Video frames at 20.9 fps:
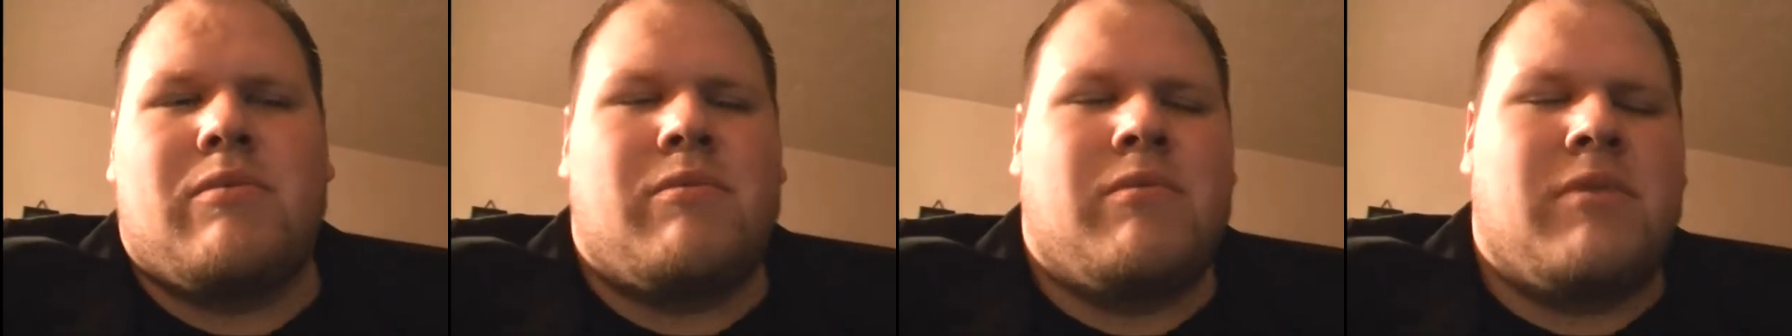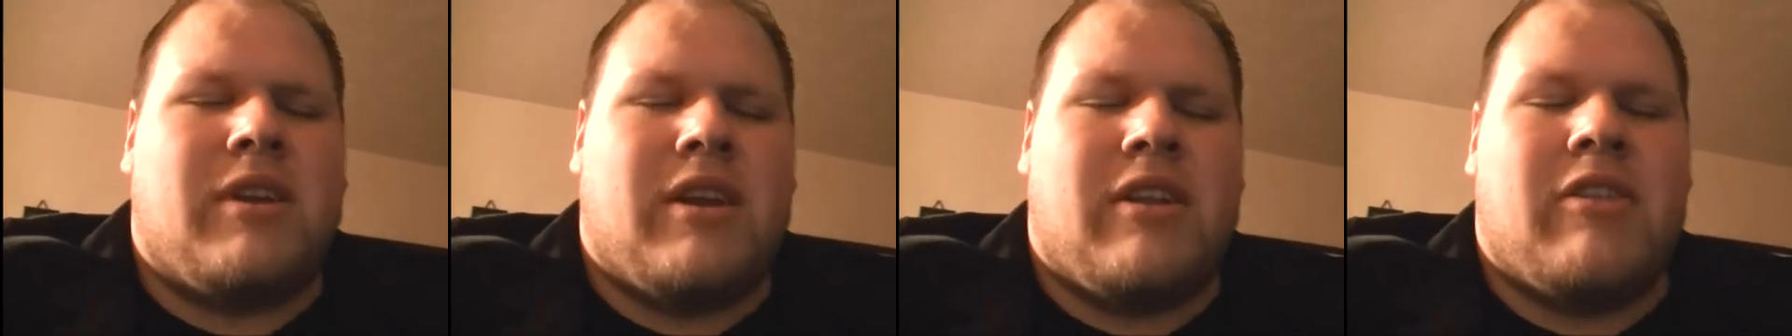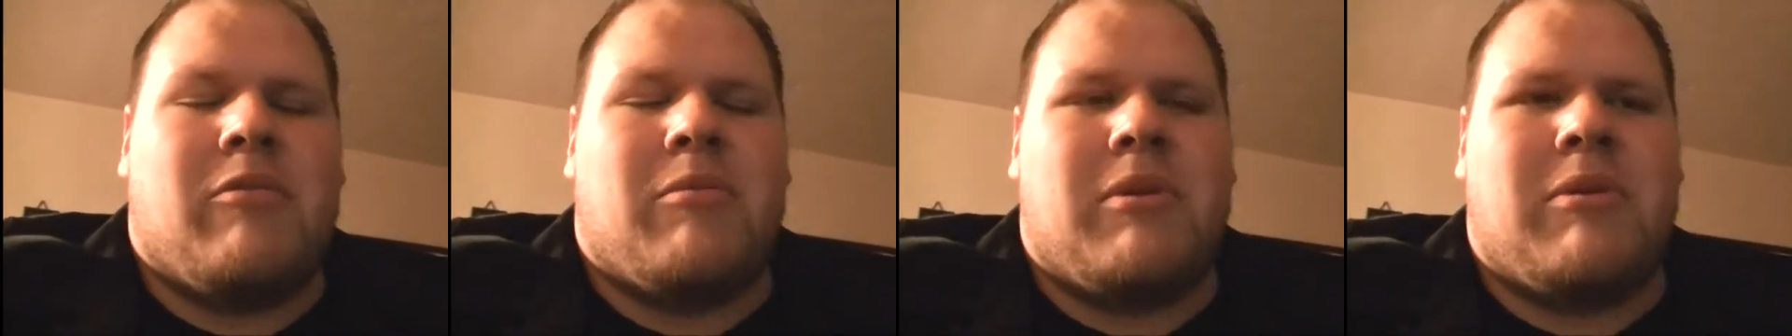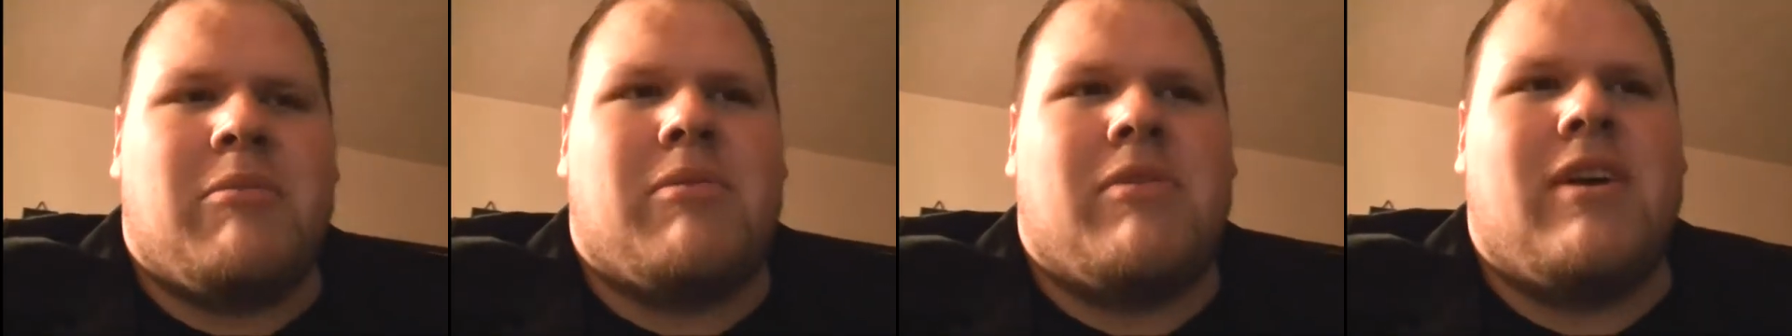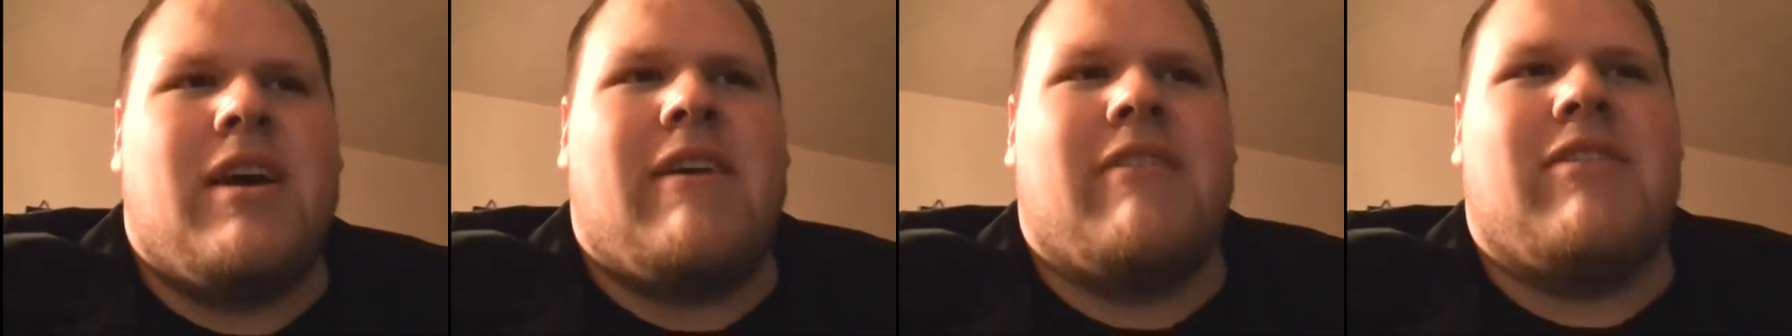when other
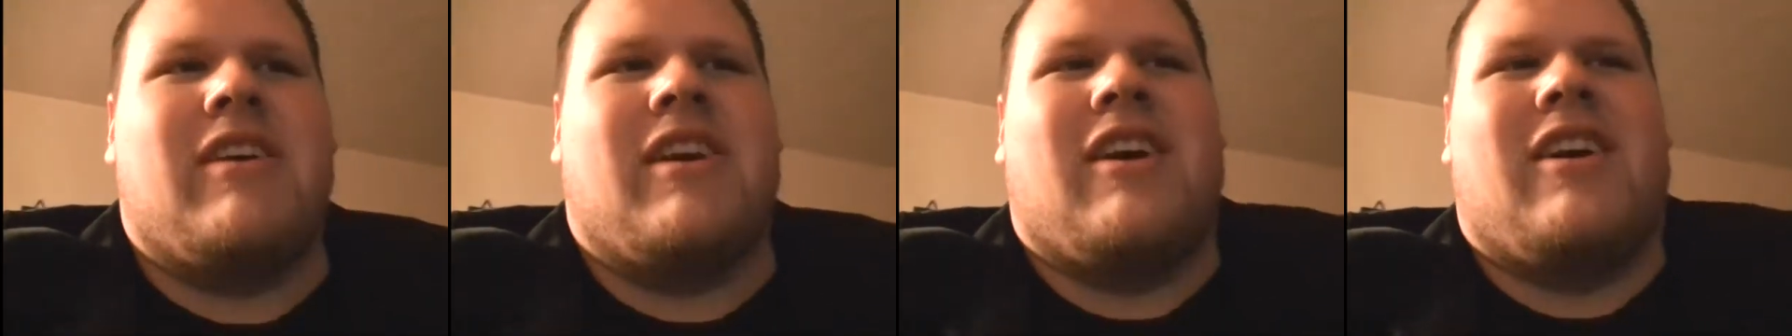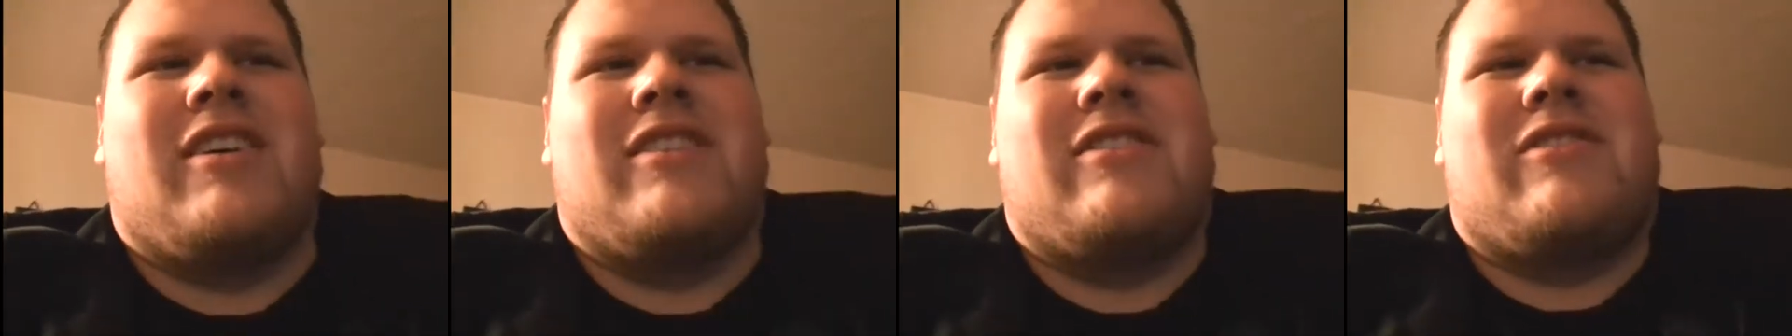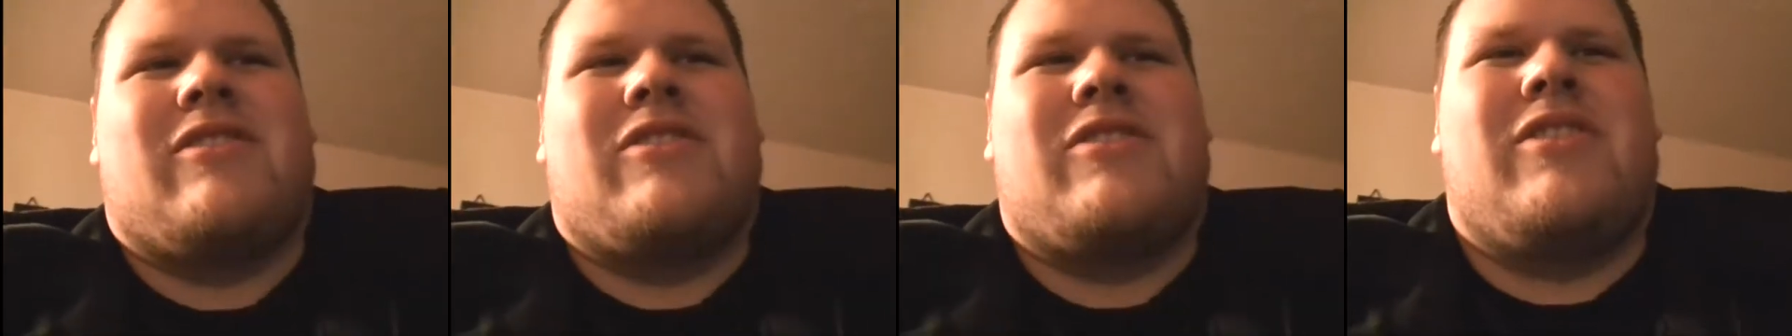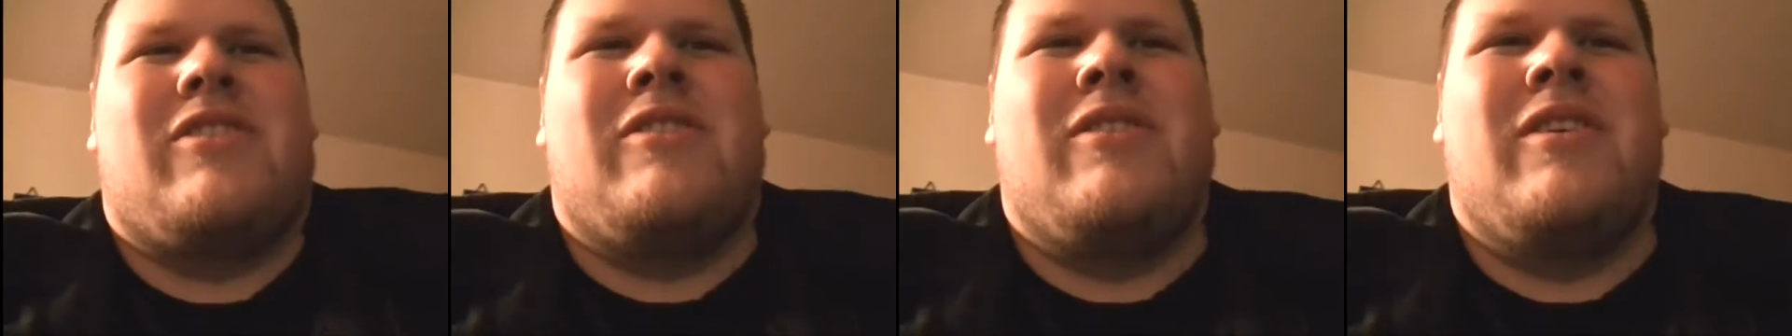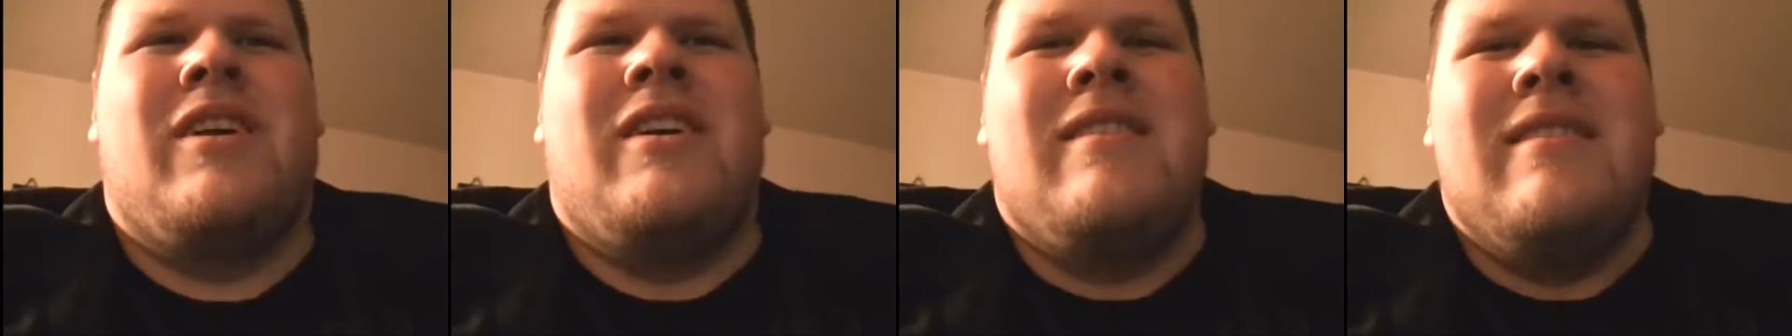people have the console
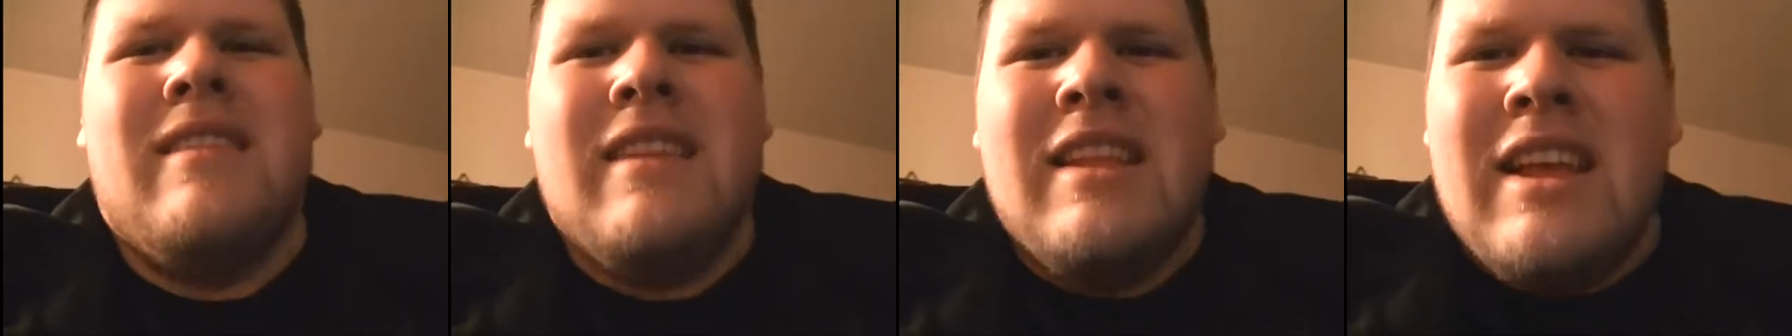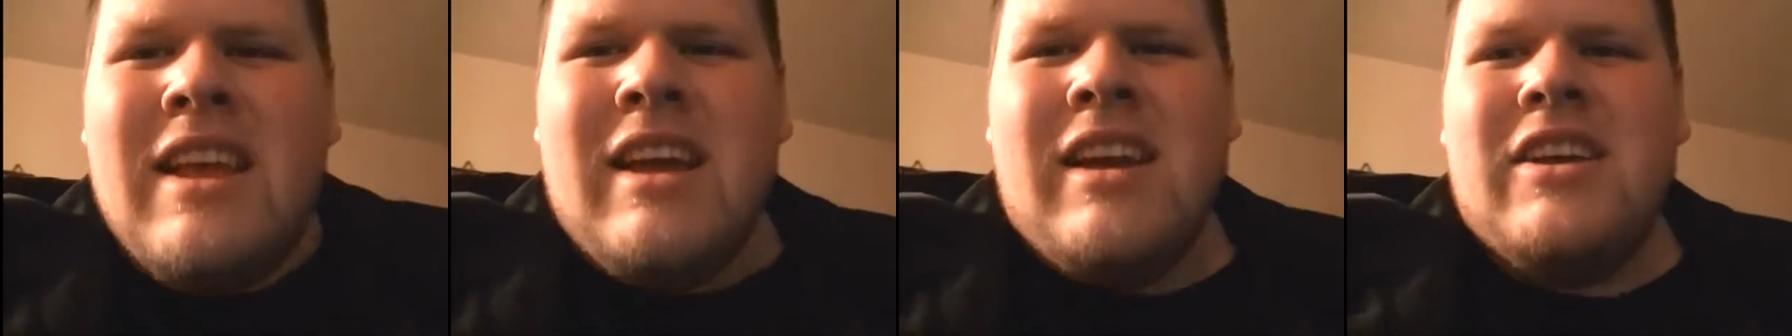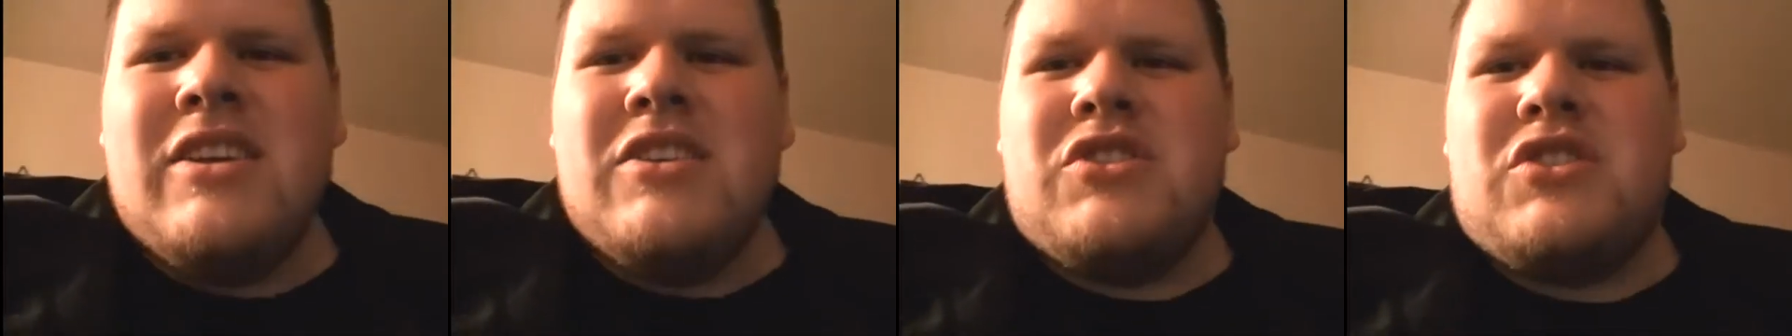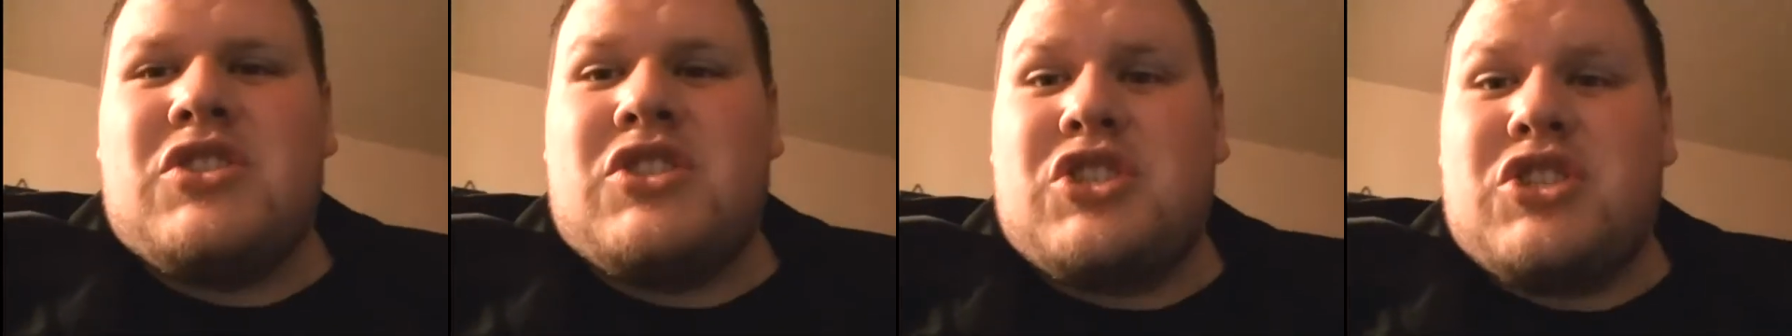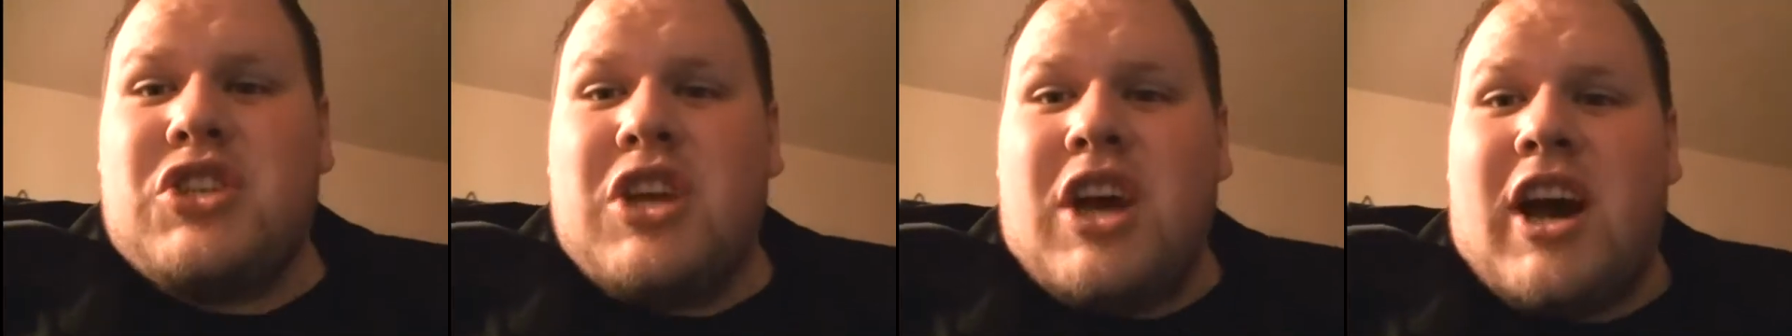too.
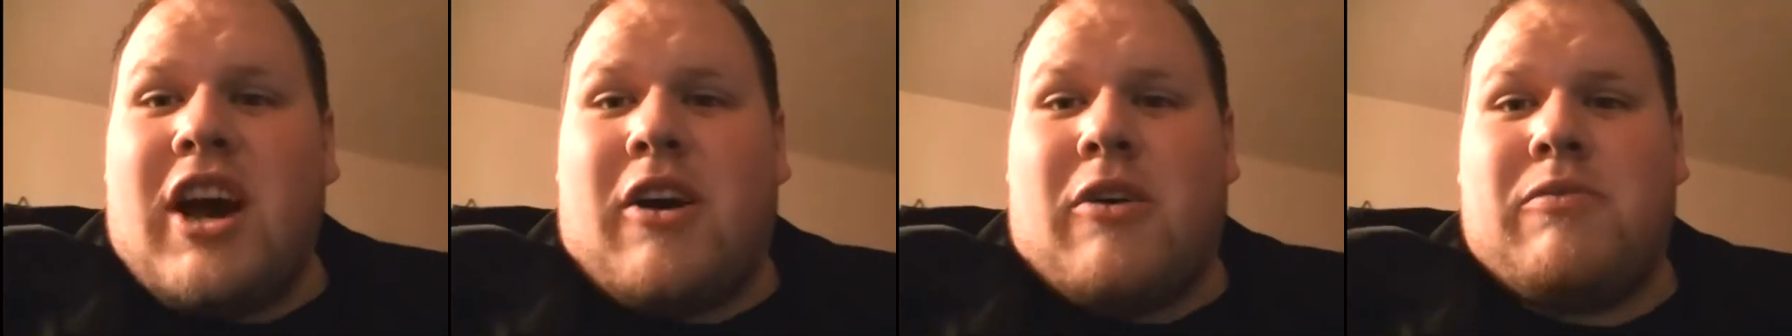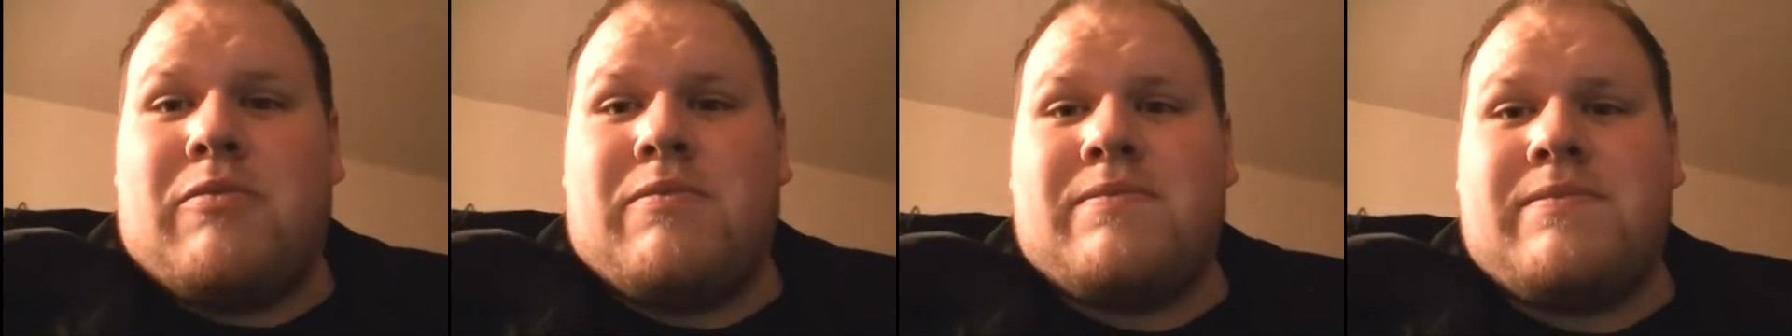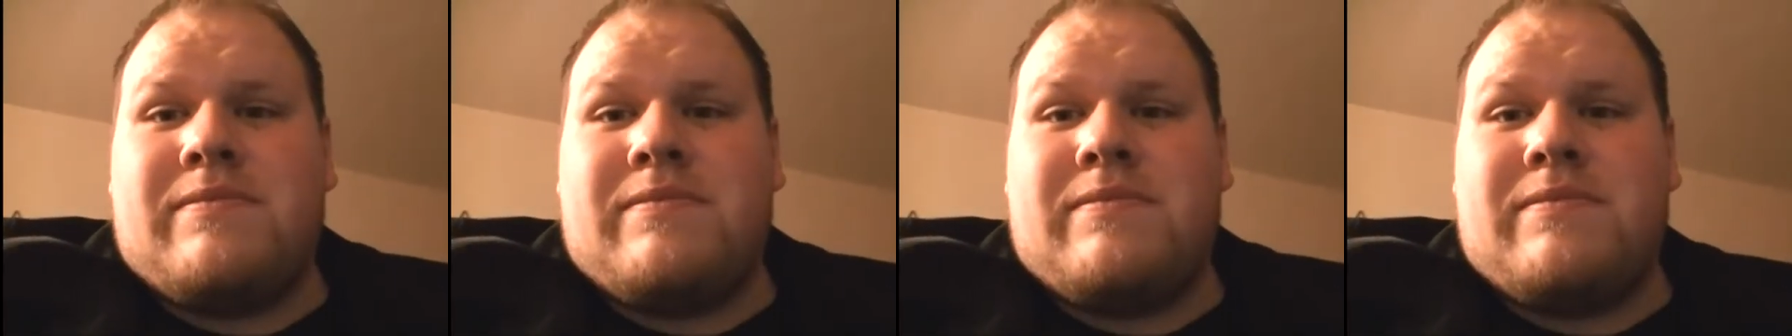So